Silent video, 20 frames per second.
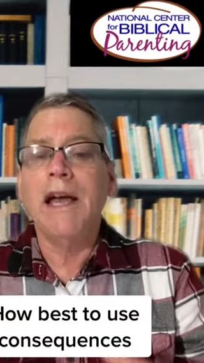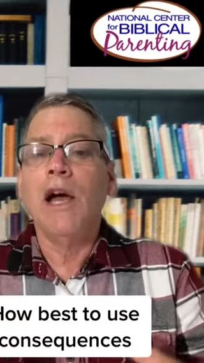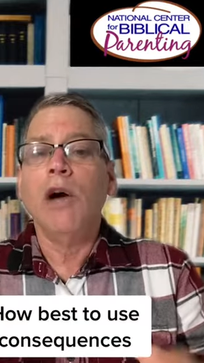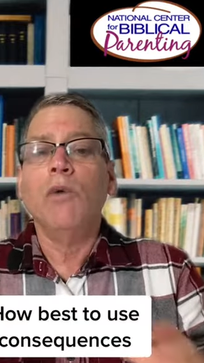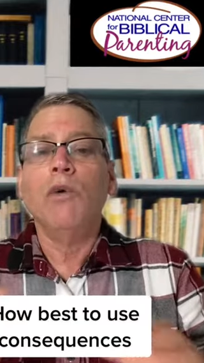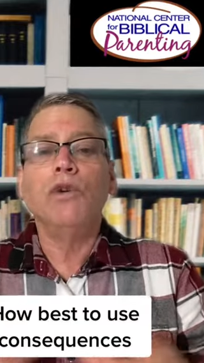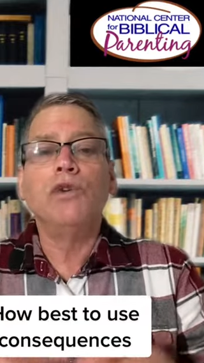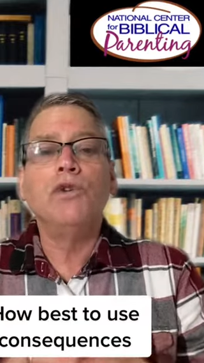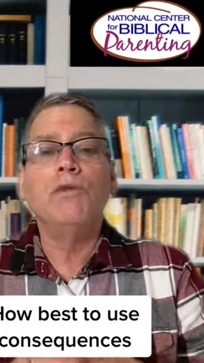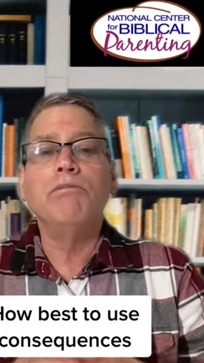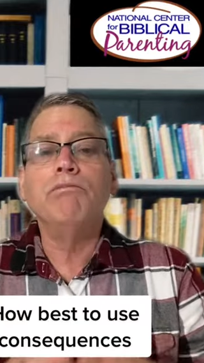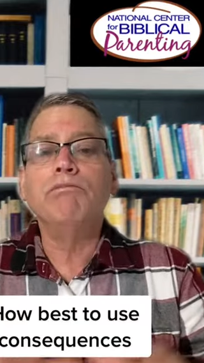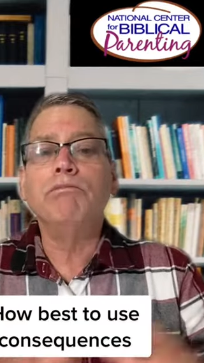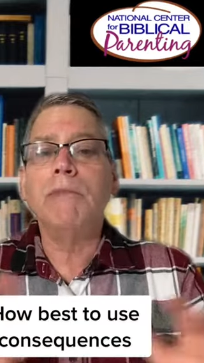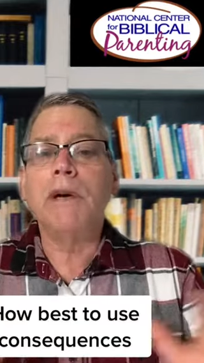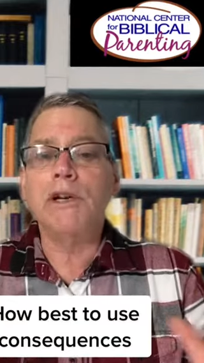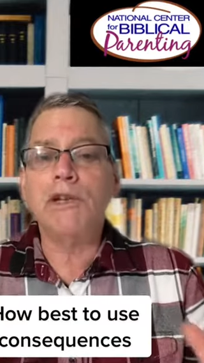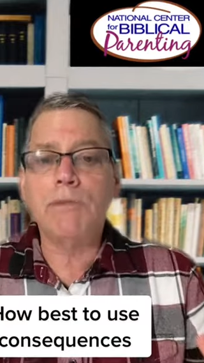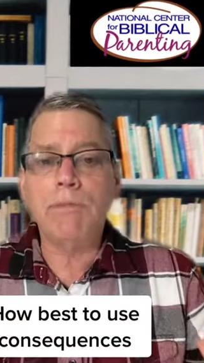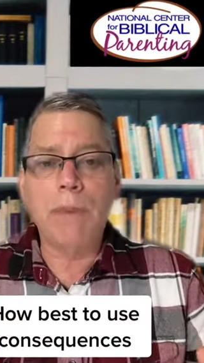we'll do
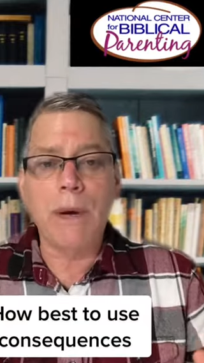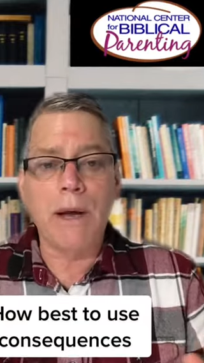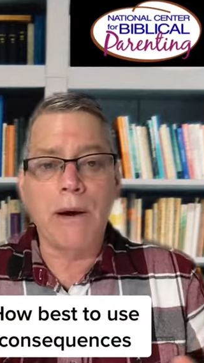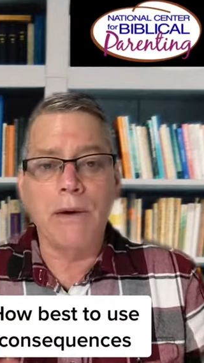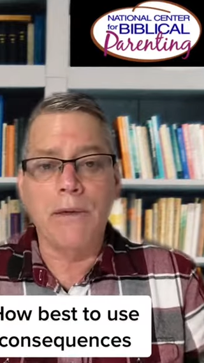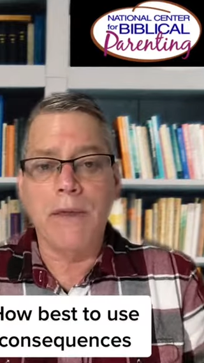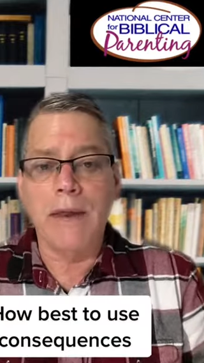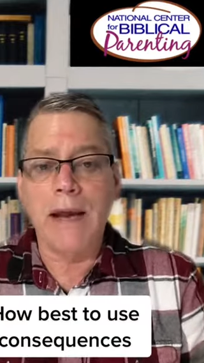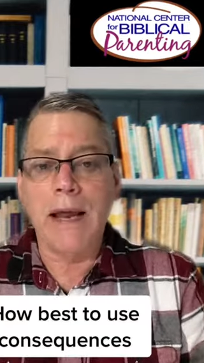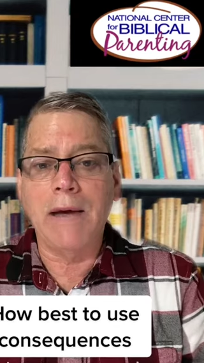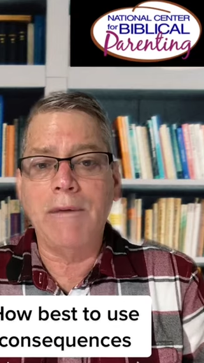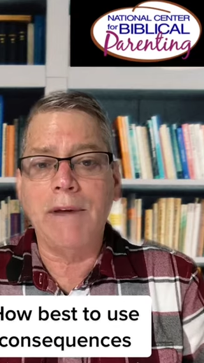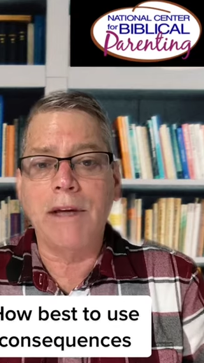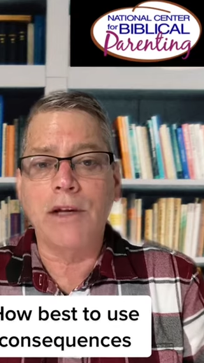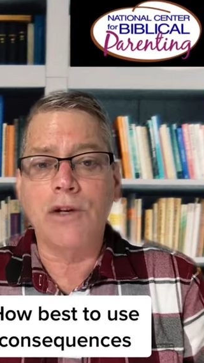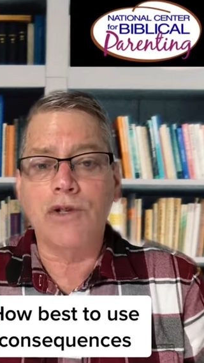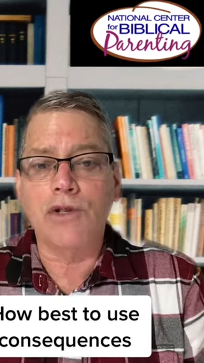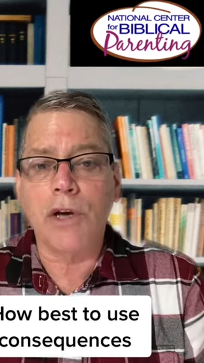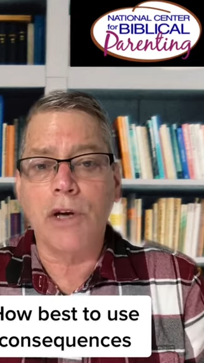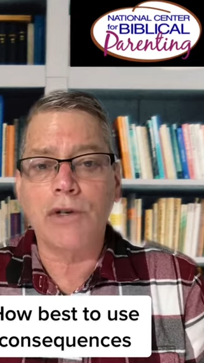much better than having a
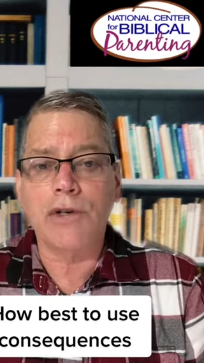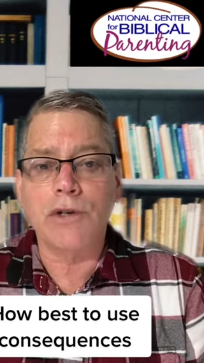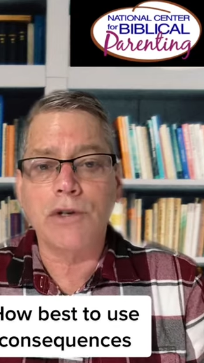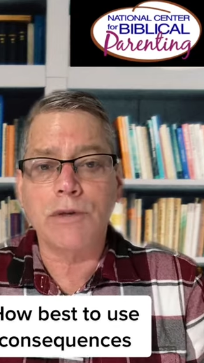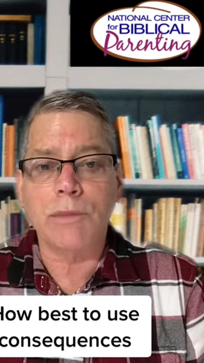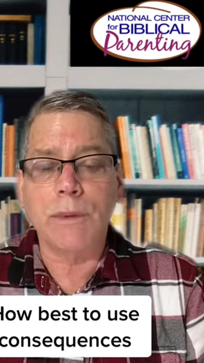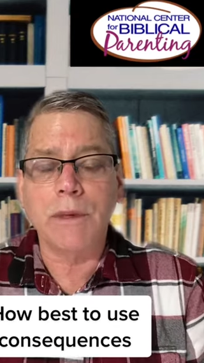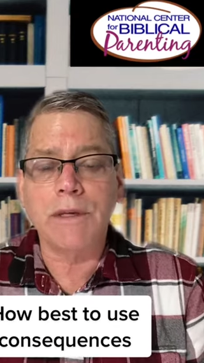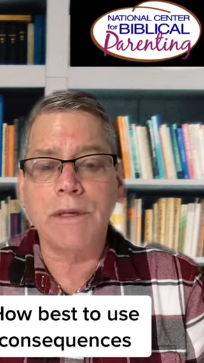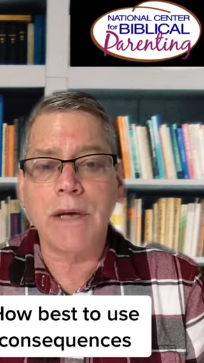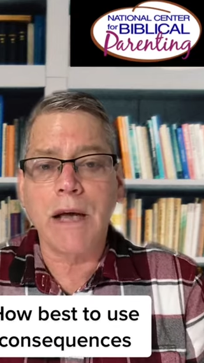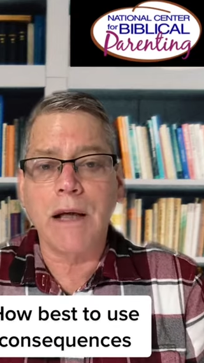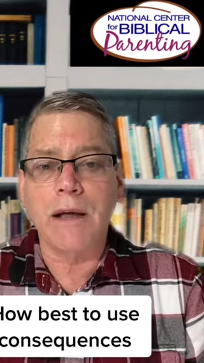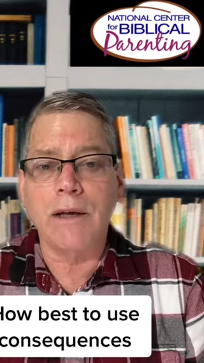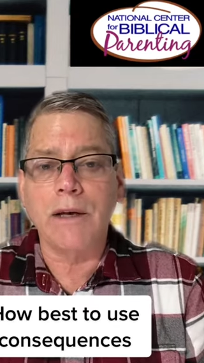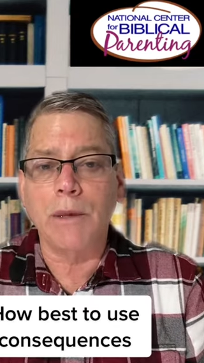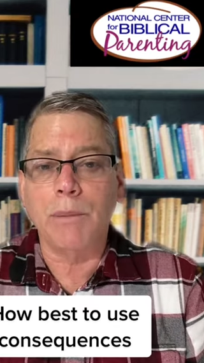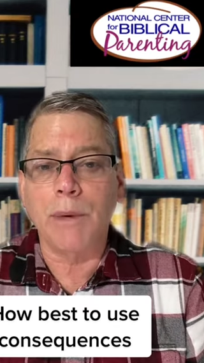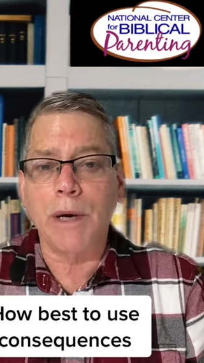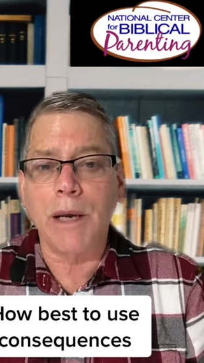justice
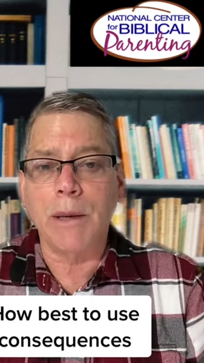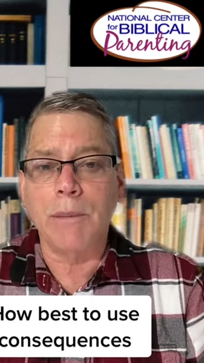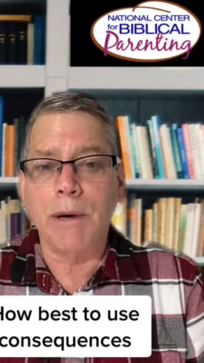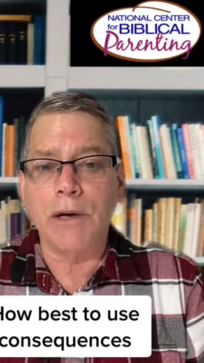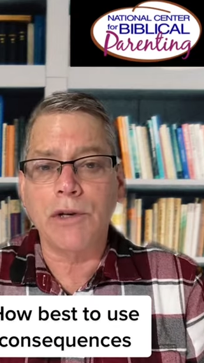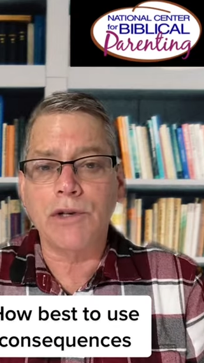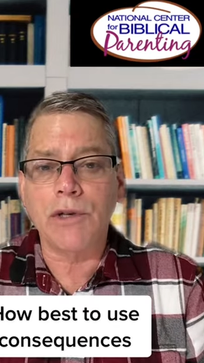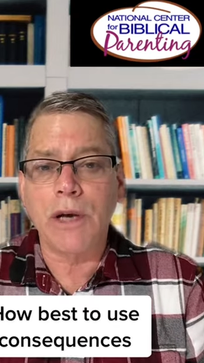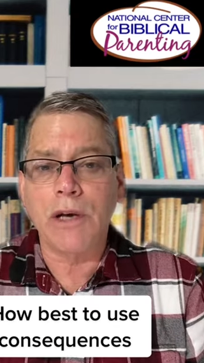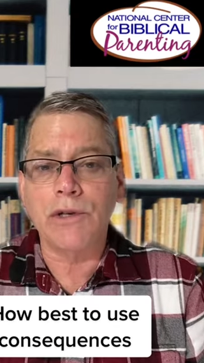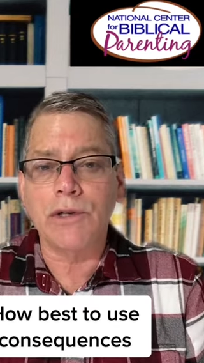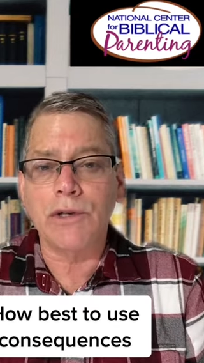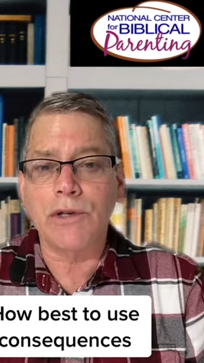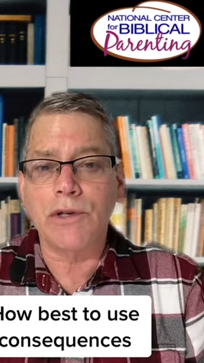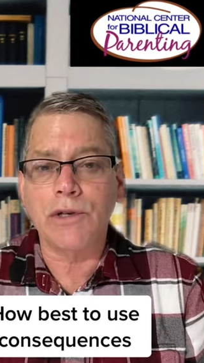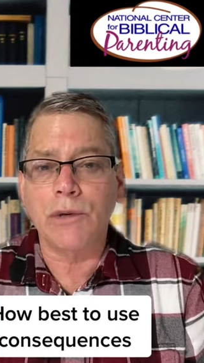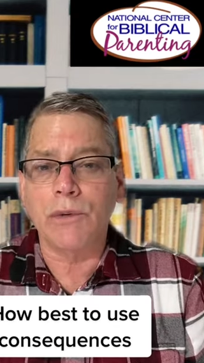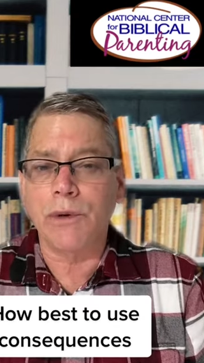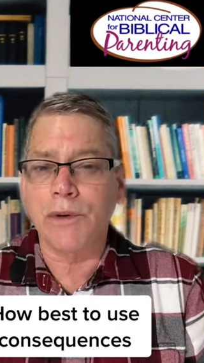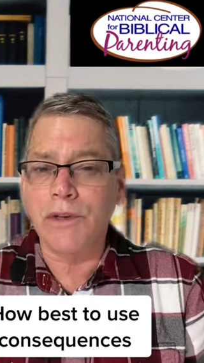mentality to bring about change in
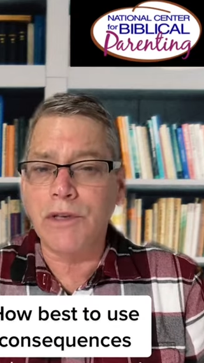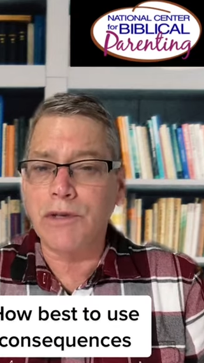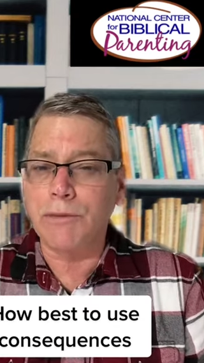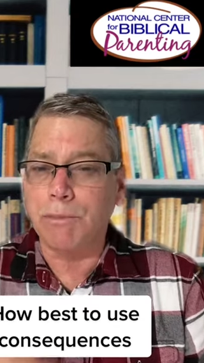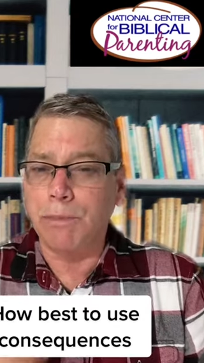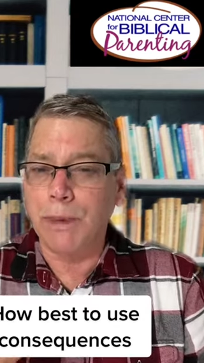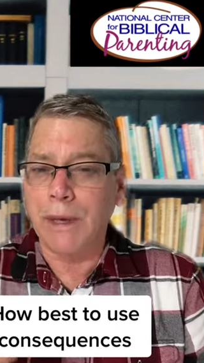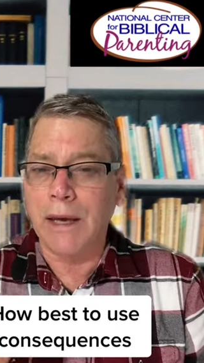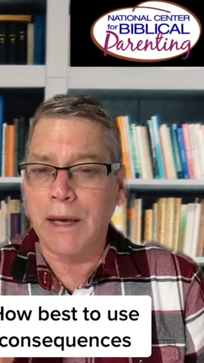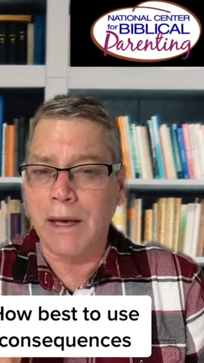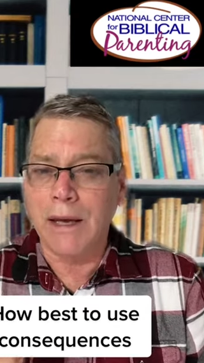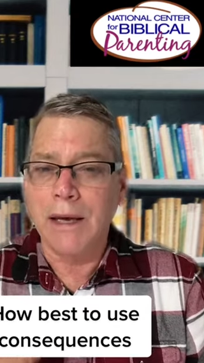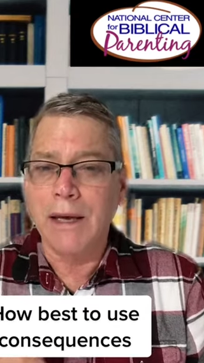children. This is big.